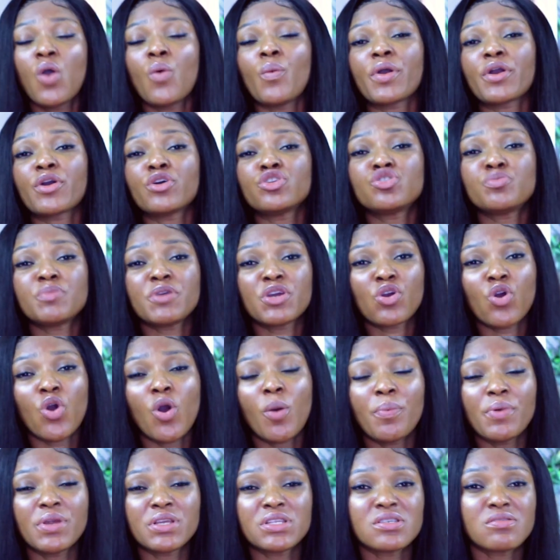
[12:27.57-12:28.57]
we're going to be
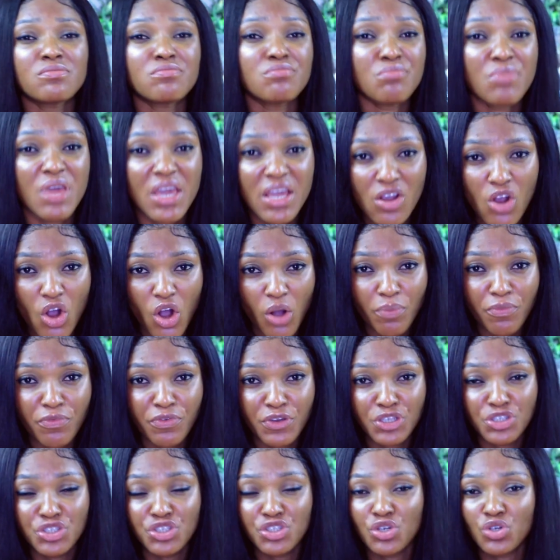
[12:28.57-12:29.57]
incorporating makeup
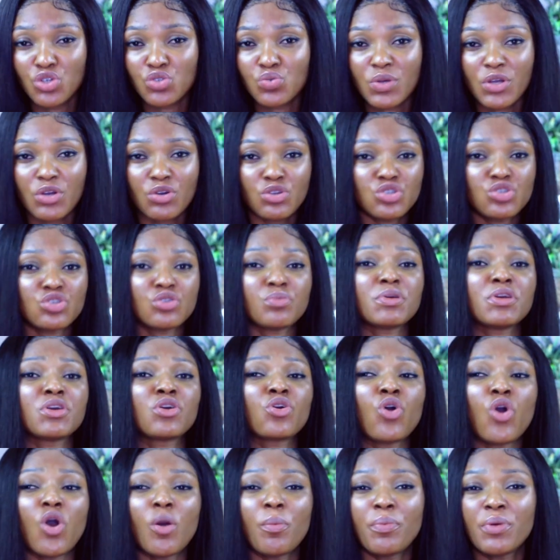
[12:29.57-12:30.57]
videos, we're going to be
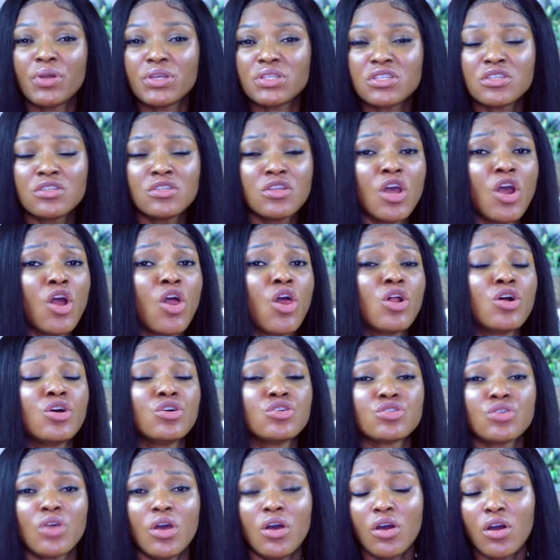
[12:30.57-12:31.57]
incorporating
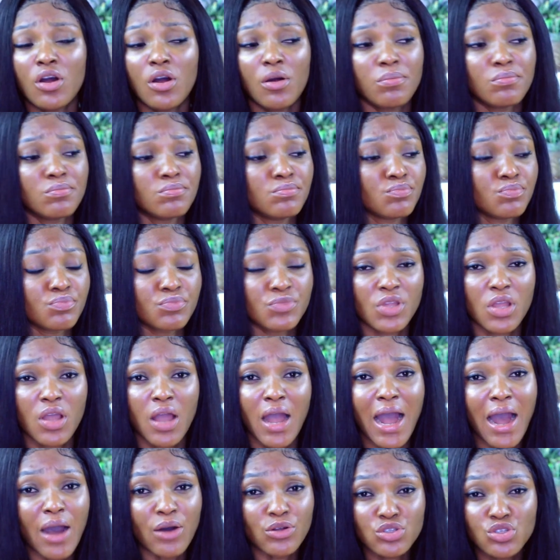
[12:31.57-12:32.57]

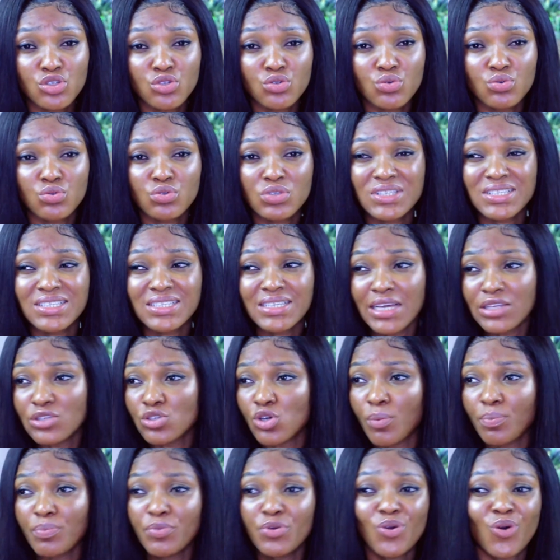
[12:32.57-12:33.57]
how to set
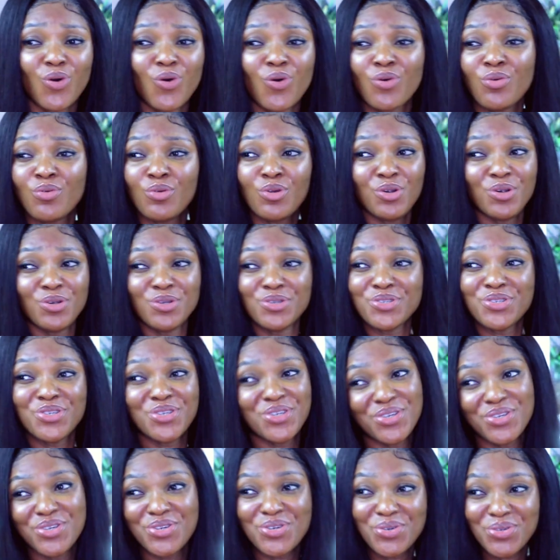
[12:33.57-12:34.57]
up your
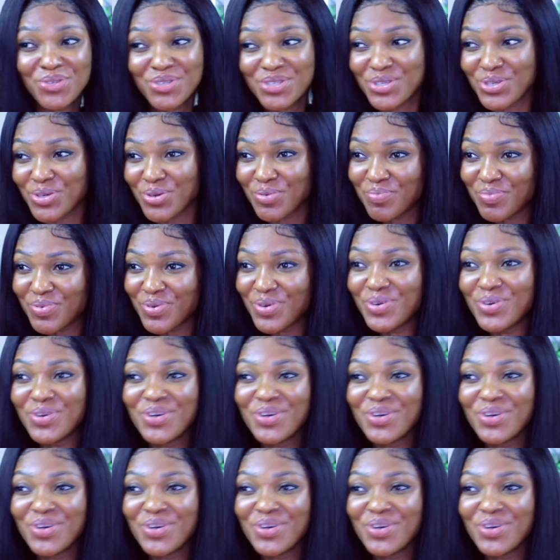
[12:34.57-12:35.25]
YouTube